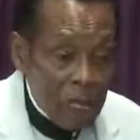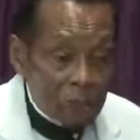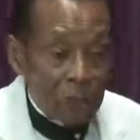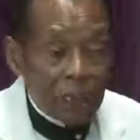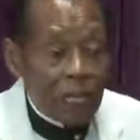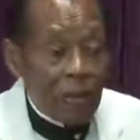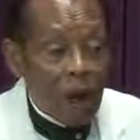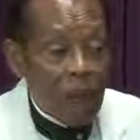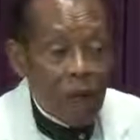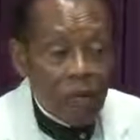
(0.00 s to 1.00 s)
So some
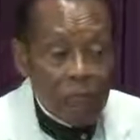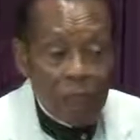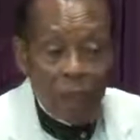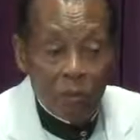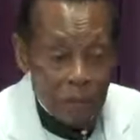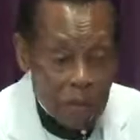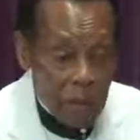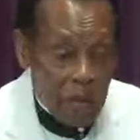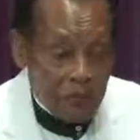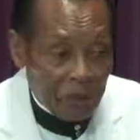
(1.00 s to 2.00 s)
of us, my
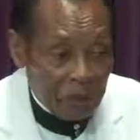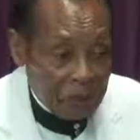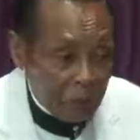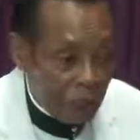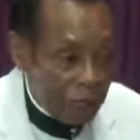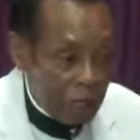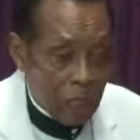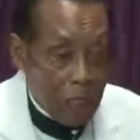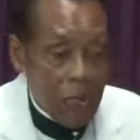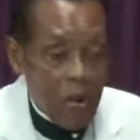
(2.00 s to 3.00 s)
wife, and what, uh,